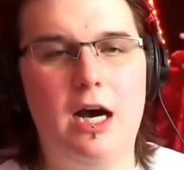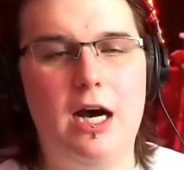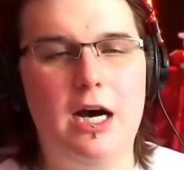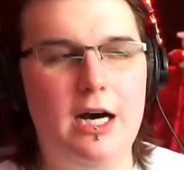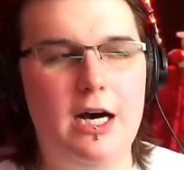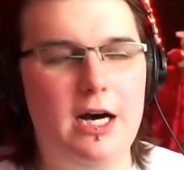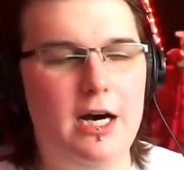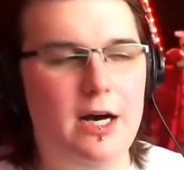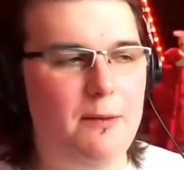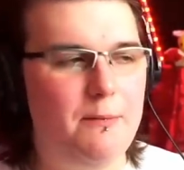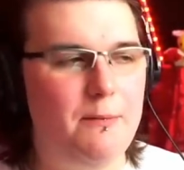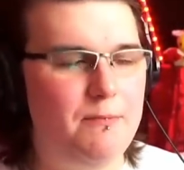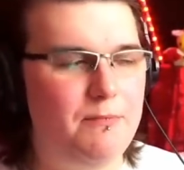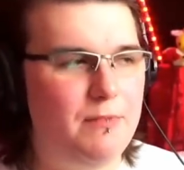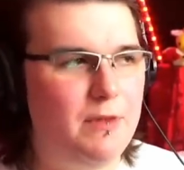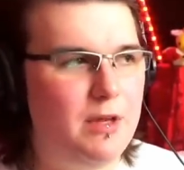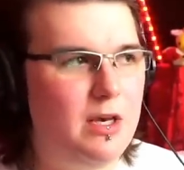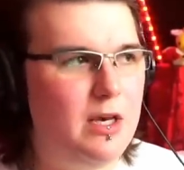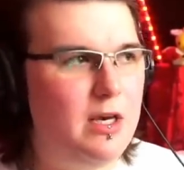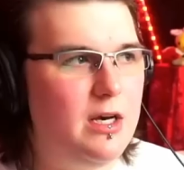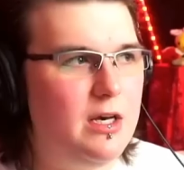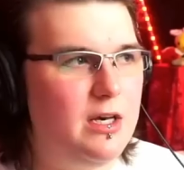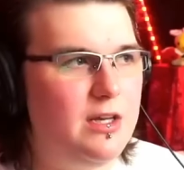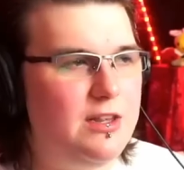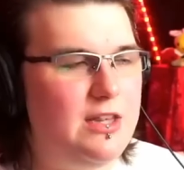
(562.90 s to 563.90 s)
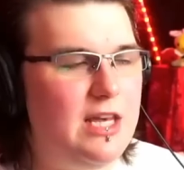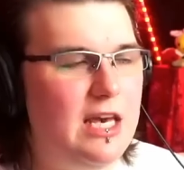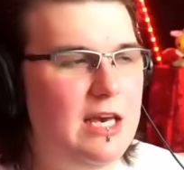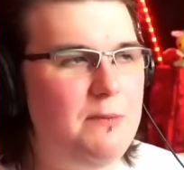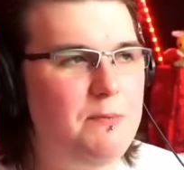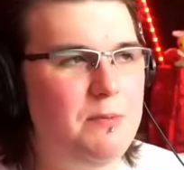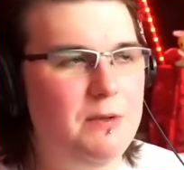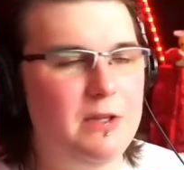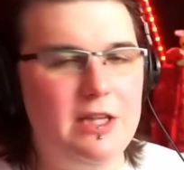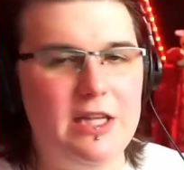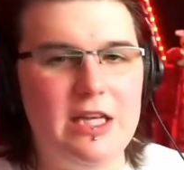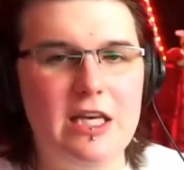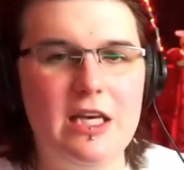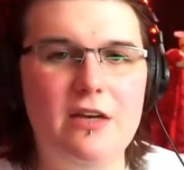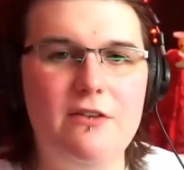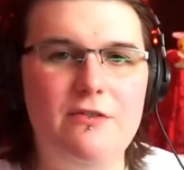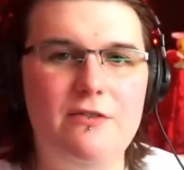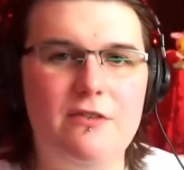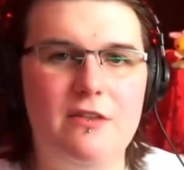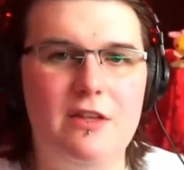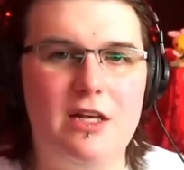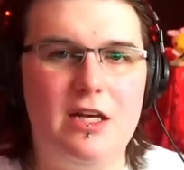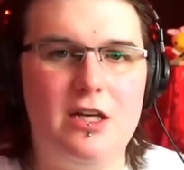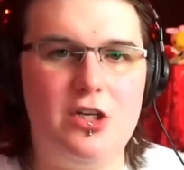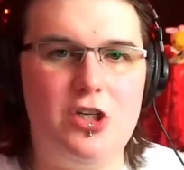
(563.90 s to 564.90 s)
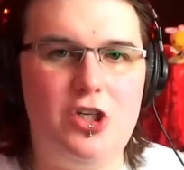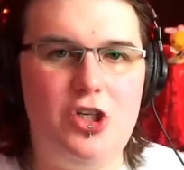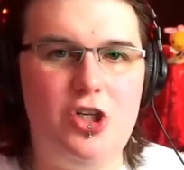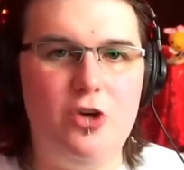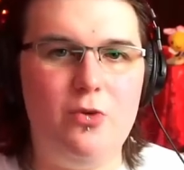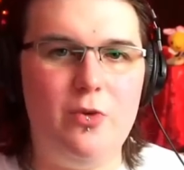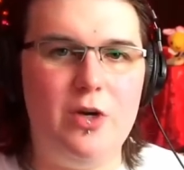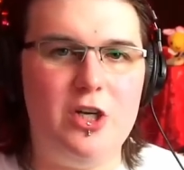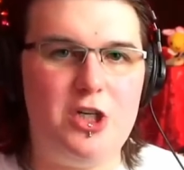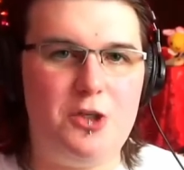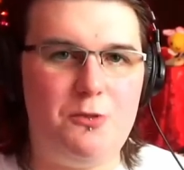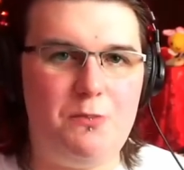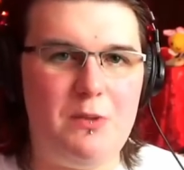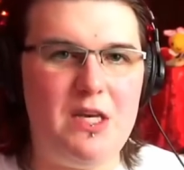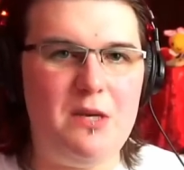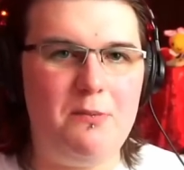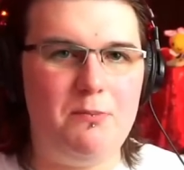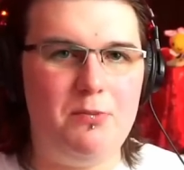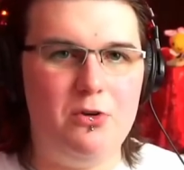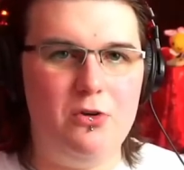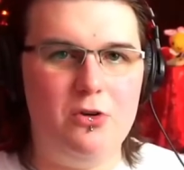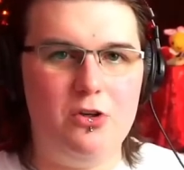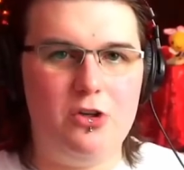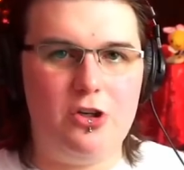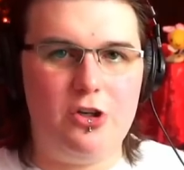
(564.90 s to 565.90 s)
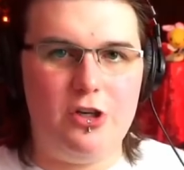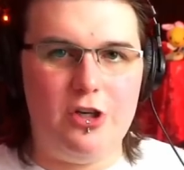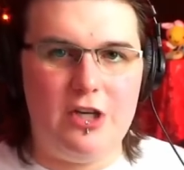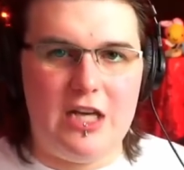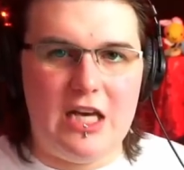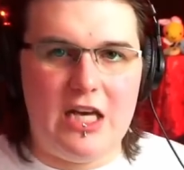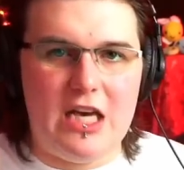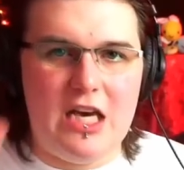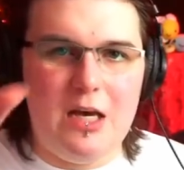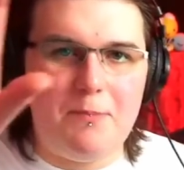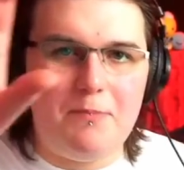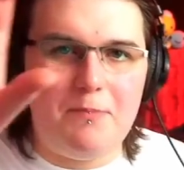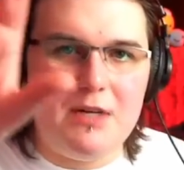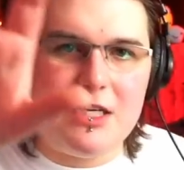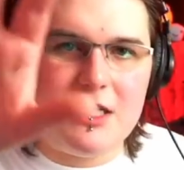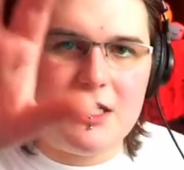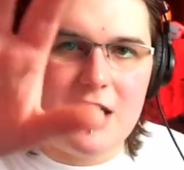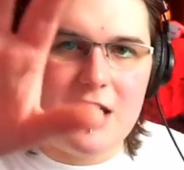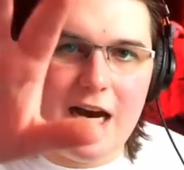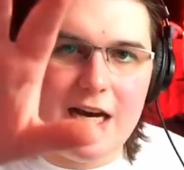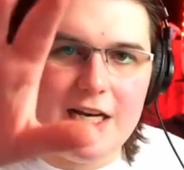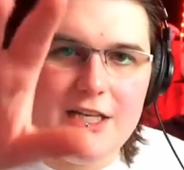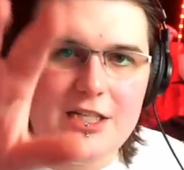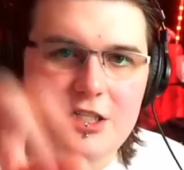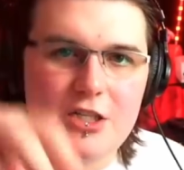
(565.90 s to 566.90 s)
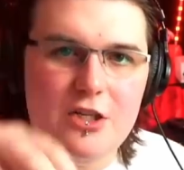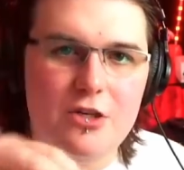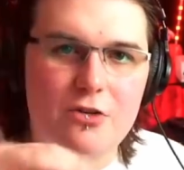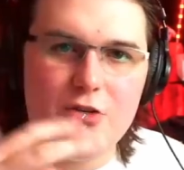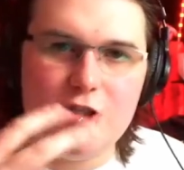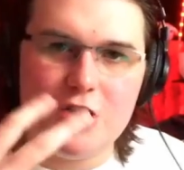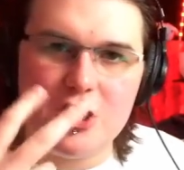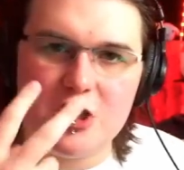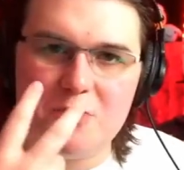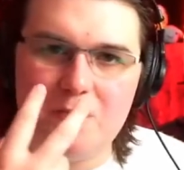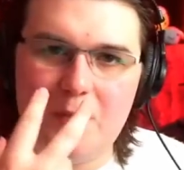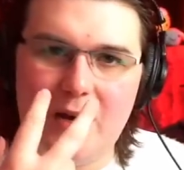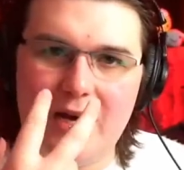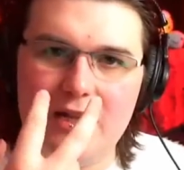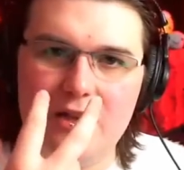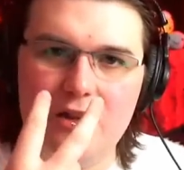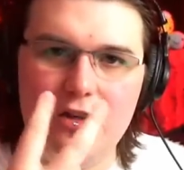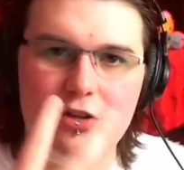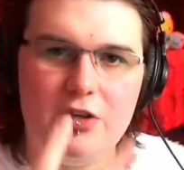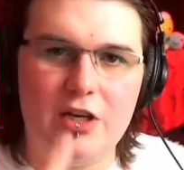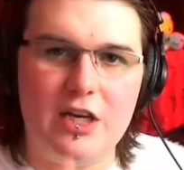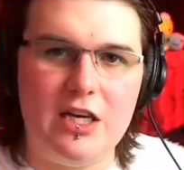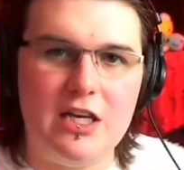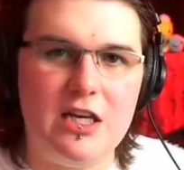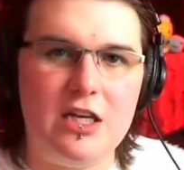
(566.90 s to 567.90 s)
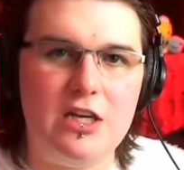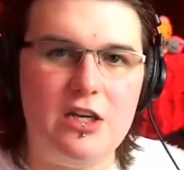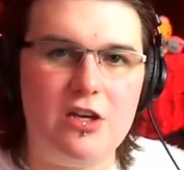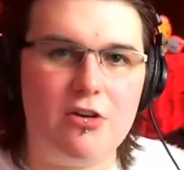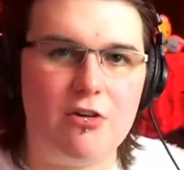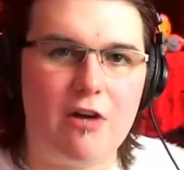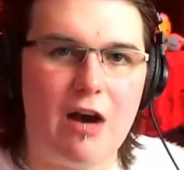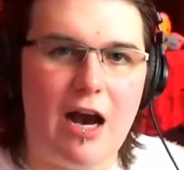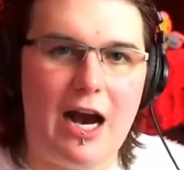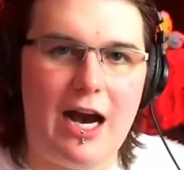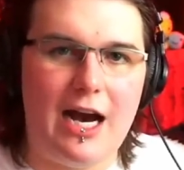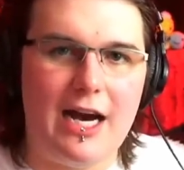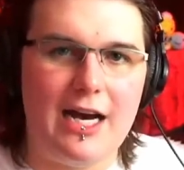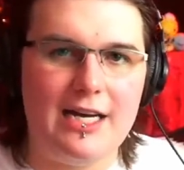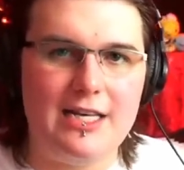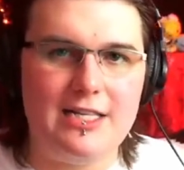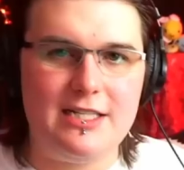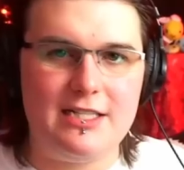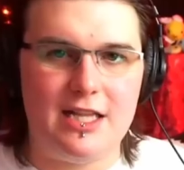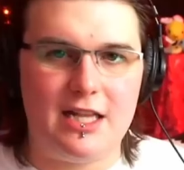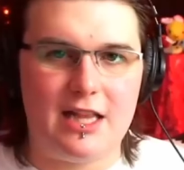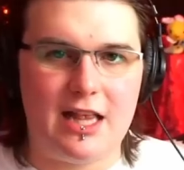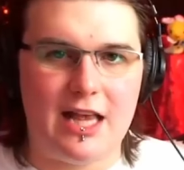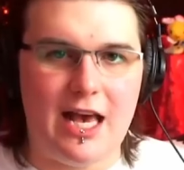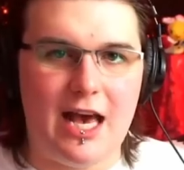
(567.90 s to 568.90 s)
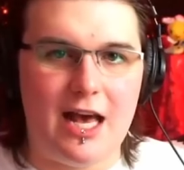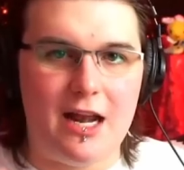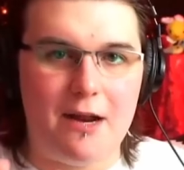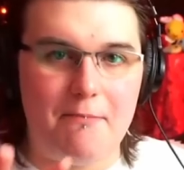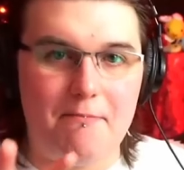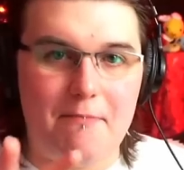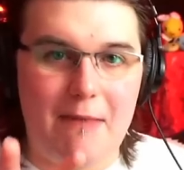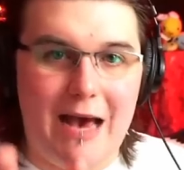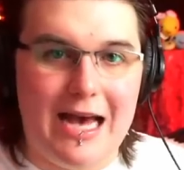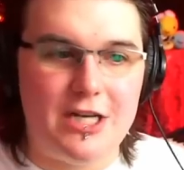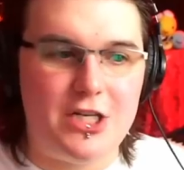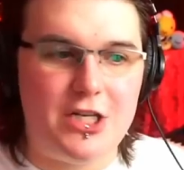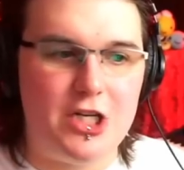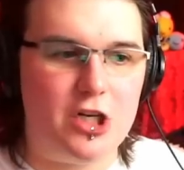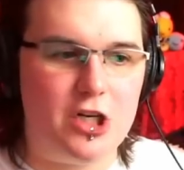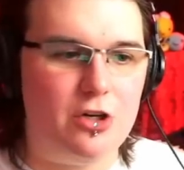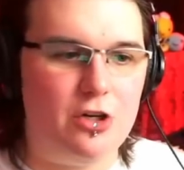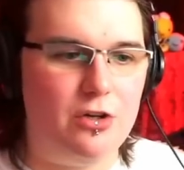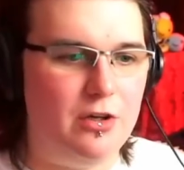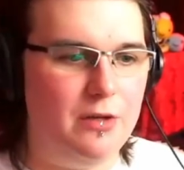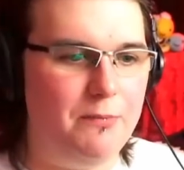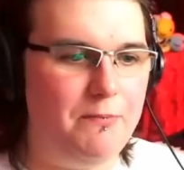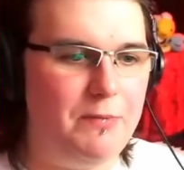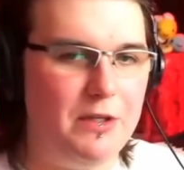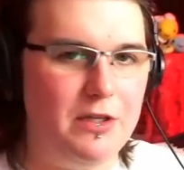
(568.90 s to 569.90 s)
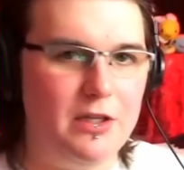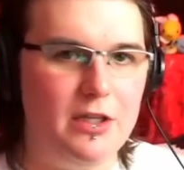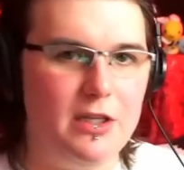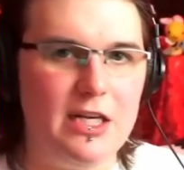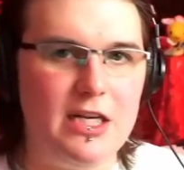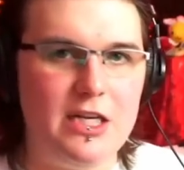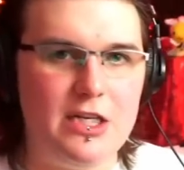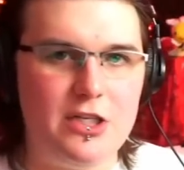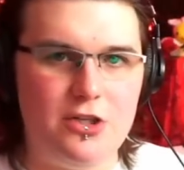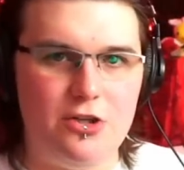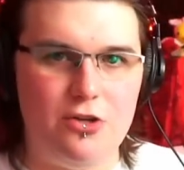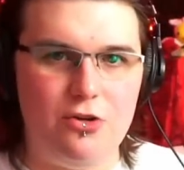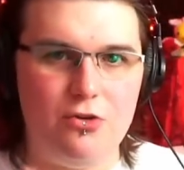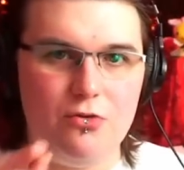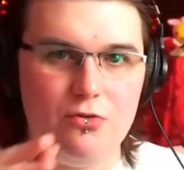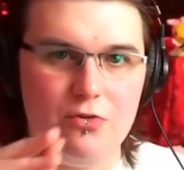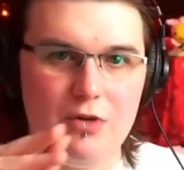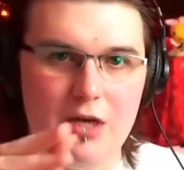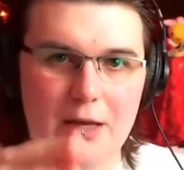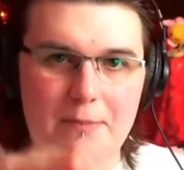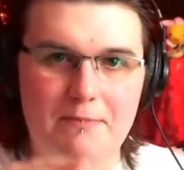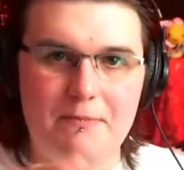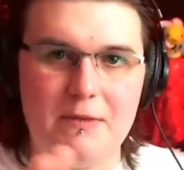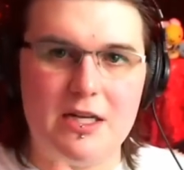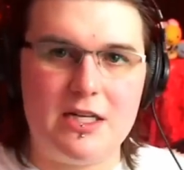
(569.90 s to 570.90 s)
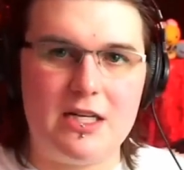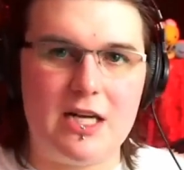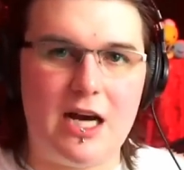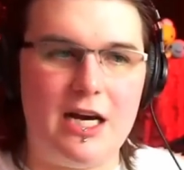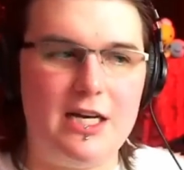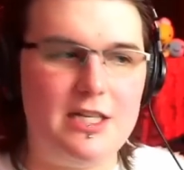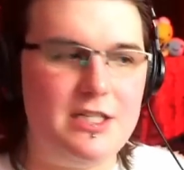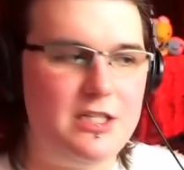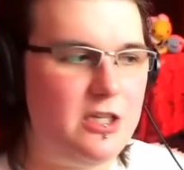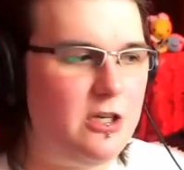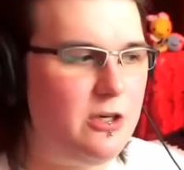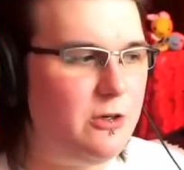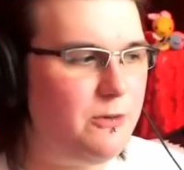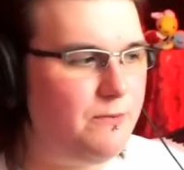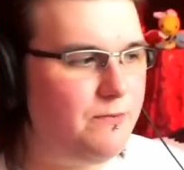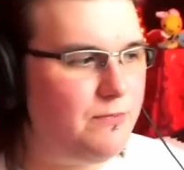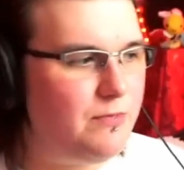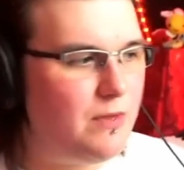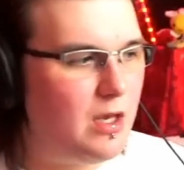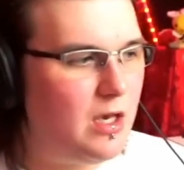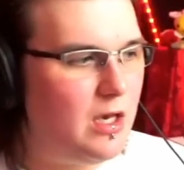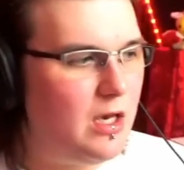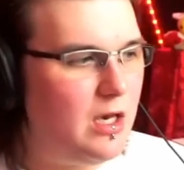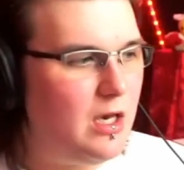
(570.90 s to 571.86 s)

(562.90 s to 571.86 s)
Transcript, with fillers: Um, they believed that Jewish people could hypnotize you just by looking in your eyes, that they had a magical ability to hypnotize you.